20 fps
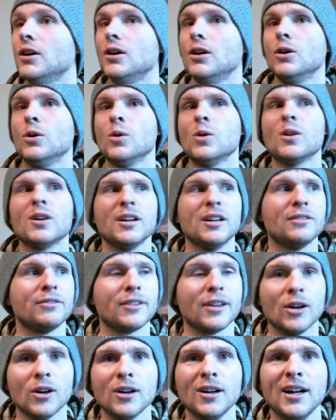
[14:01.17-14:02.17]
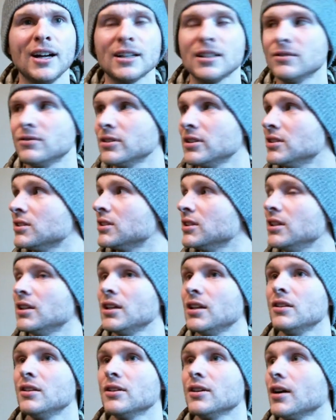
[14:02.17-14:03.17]
Or if they are actively
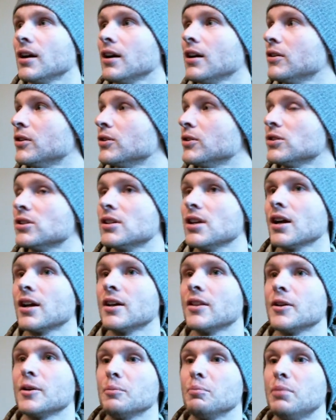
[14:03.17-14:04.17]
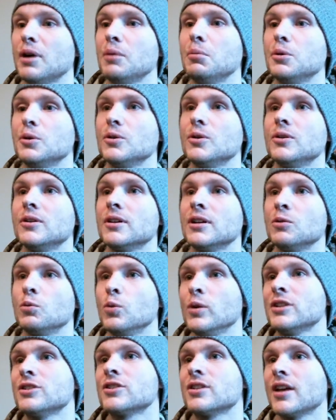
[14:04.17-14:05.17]
seeking, they're stuck in their bubble in
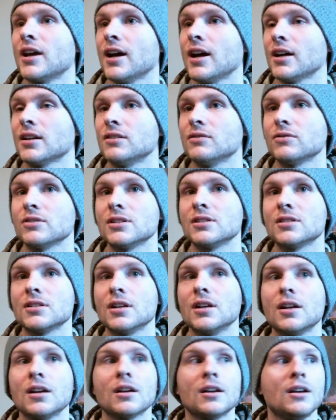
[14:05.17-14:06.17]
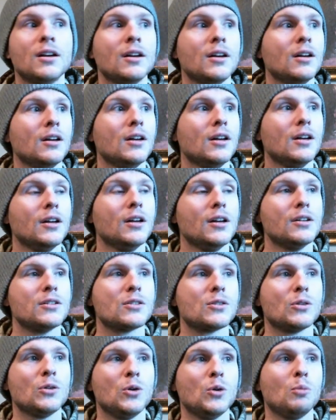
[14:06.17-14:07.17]
which they actively seek. So
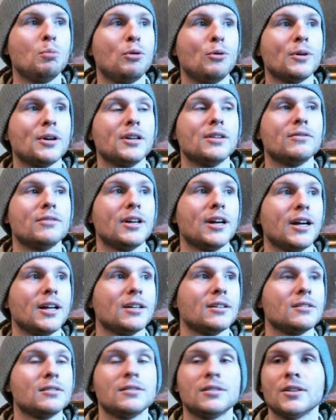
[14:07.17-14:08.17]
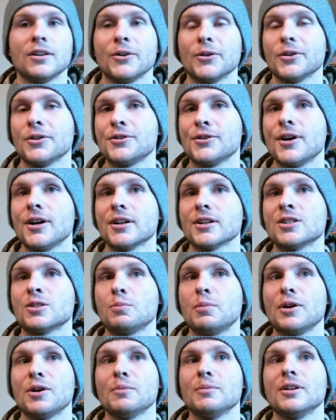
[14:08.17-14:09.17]
the whole point of that, the thought
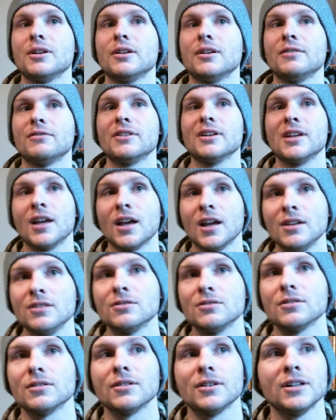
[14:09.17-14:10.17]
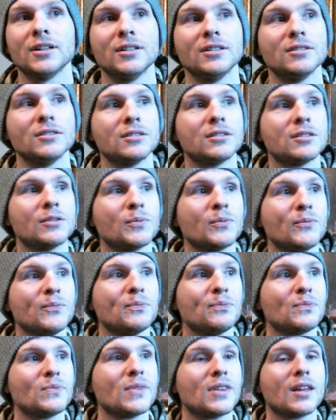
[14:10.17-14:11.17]
experiment of the gazer, is
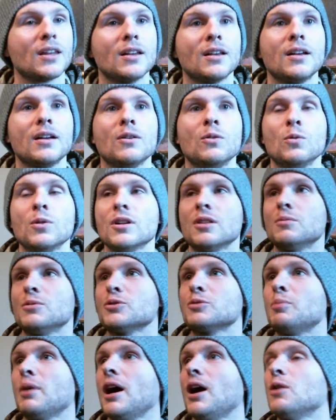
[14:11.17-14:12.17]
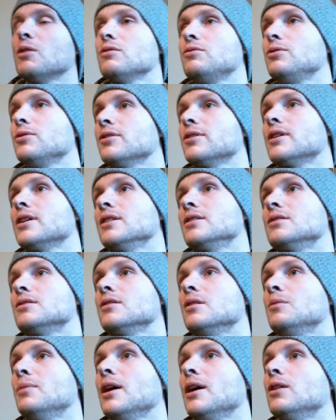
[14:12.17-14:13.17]
one of the most powerful things
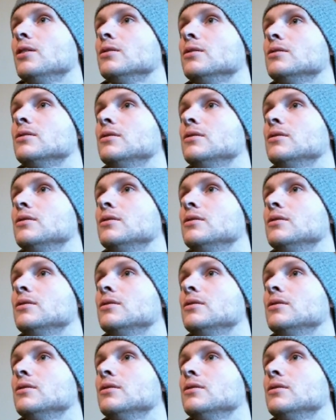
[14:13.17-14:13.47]
about